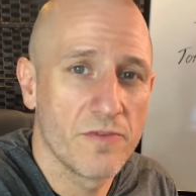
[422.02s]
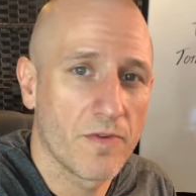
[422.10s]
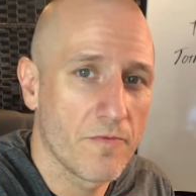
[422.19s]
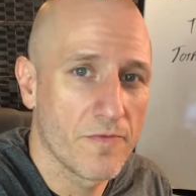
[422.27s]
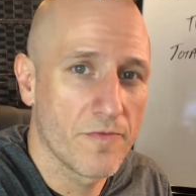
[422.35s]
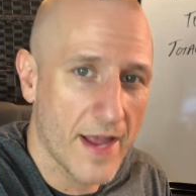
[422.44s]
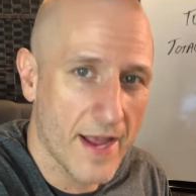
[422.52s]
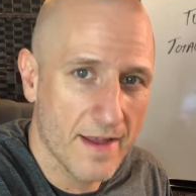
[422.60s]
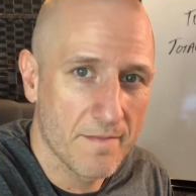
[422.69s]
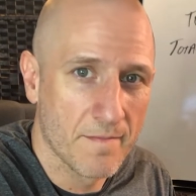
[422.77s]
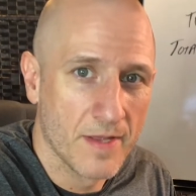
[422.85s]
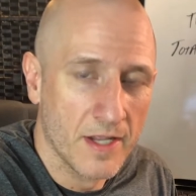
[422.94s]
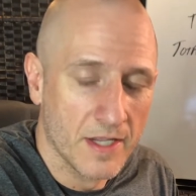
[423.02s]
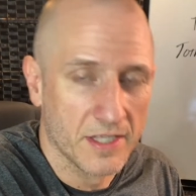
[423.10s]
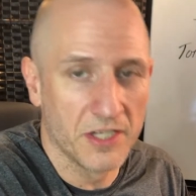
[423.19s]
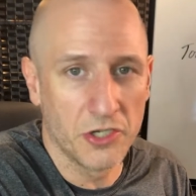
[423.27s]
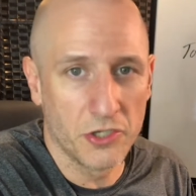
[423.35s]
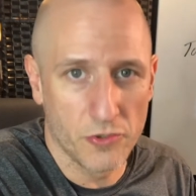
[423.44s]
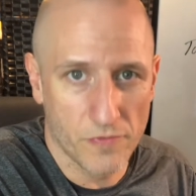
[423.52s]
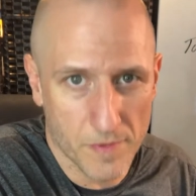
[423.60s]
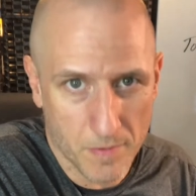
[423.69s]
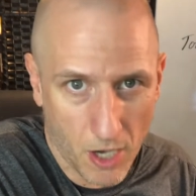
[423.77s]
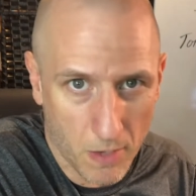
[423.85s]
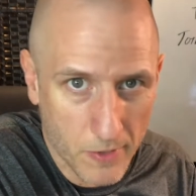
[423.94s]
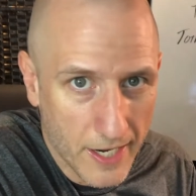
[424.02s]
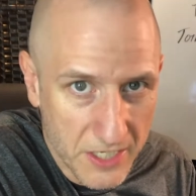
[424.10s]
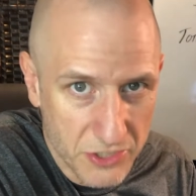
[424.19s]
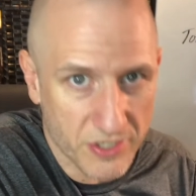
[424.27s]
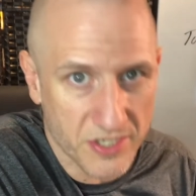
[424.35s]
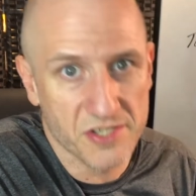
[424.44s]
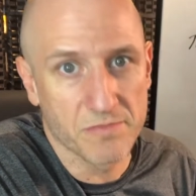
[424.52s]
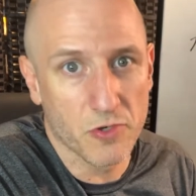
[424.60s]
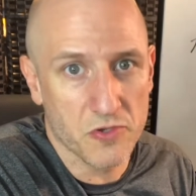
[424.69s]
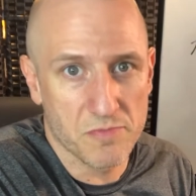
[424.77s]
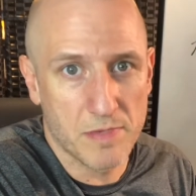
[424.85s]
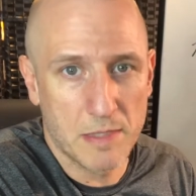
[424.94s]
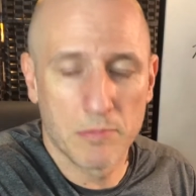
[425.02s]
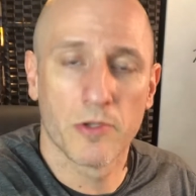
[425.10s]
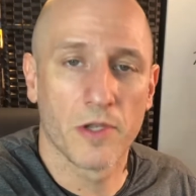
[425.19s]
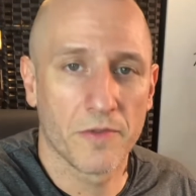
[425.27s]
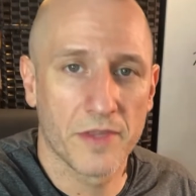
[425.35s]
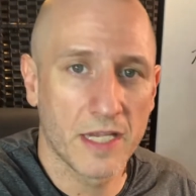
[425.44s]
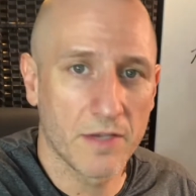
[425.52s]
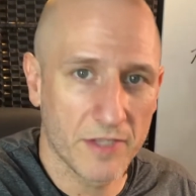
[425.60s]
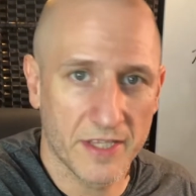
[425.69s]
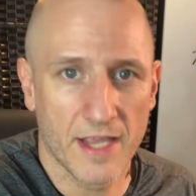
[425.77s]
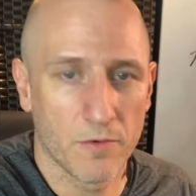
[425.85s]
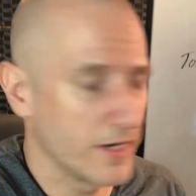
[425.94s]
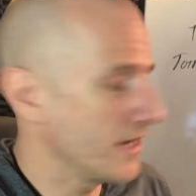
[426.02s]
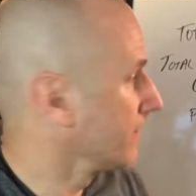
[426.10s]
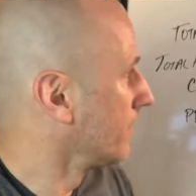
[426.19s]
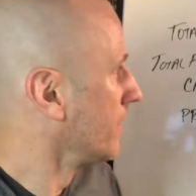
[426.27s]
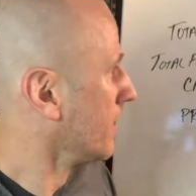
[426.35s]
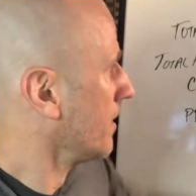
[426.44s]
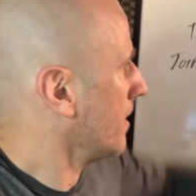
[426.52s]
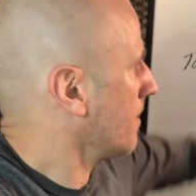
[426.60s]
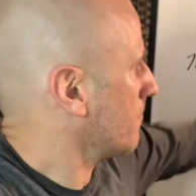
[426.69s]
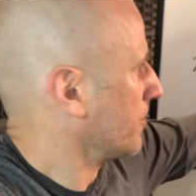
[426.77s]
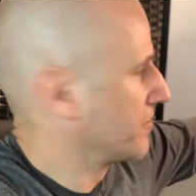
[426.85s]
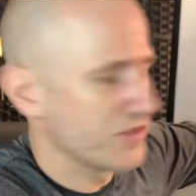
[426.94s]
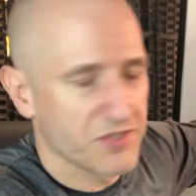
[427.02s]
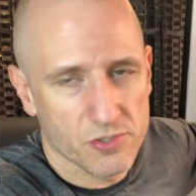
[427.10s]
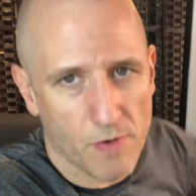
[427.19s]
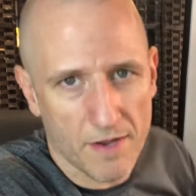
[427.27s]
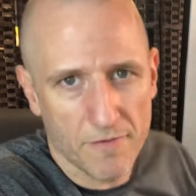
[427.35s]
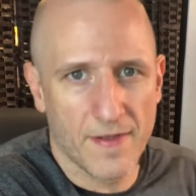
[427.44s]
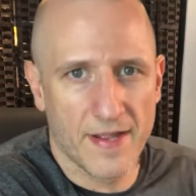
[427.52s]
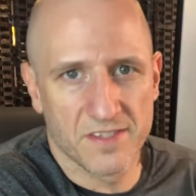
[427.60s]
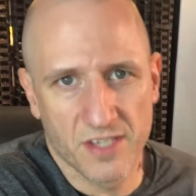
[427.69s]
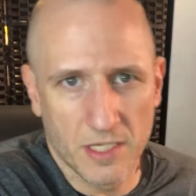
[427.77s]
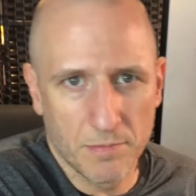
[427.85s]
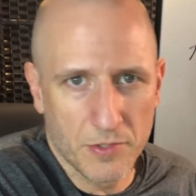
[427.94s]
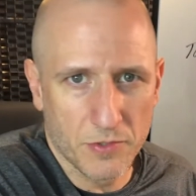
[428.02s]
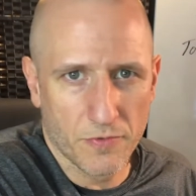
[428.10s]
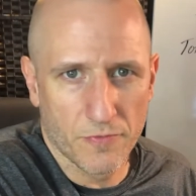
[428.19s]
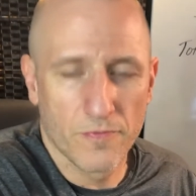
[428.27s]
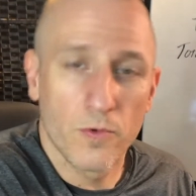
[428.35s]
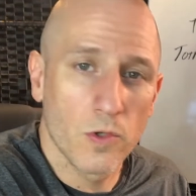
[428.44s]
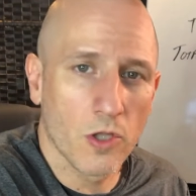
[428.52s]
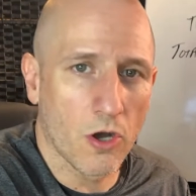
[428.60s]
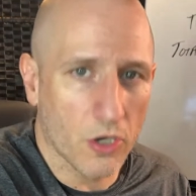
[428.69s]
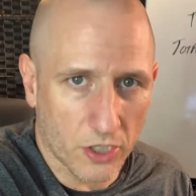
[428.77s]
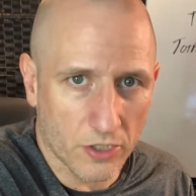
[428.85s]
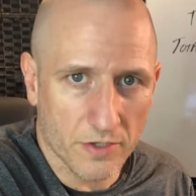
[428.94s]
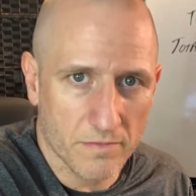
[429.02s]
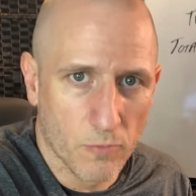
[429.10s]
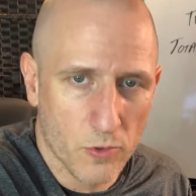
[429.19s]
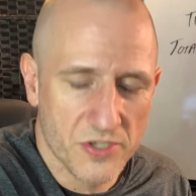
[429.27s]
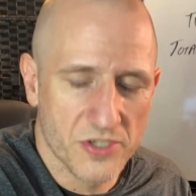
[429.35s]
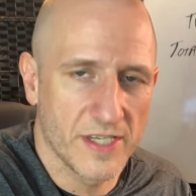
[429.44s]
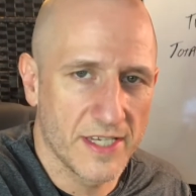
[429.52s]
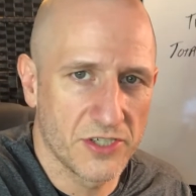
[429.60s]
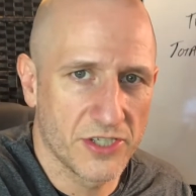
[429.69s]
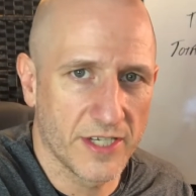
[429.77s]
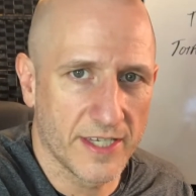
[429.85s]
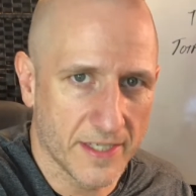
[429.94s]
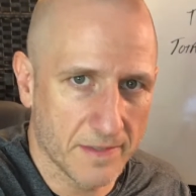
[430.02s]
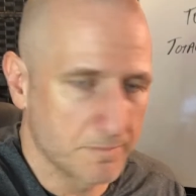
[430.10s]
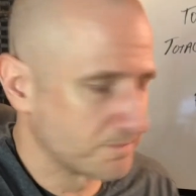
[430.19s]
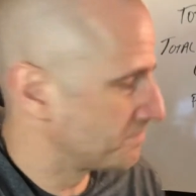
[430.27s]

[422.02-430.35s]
from fat than you do from carbohydrates, and most people don't think of it that way. But this is why fats keep you full longer, more satiated.